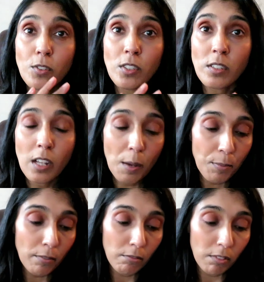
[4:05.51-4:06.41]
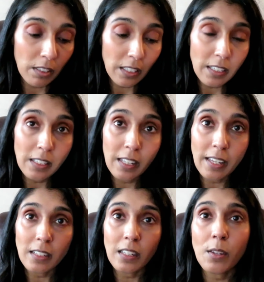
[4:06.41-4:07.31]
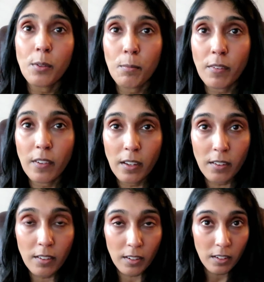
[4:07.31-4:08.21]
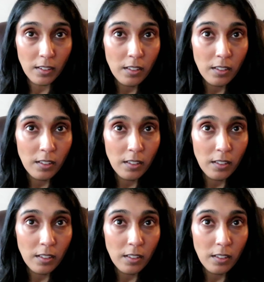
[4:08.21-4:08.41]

Just tap it really lightly with my finger.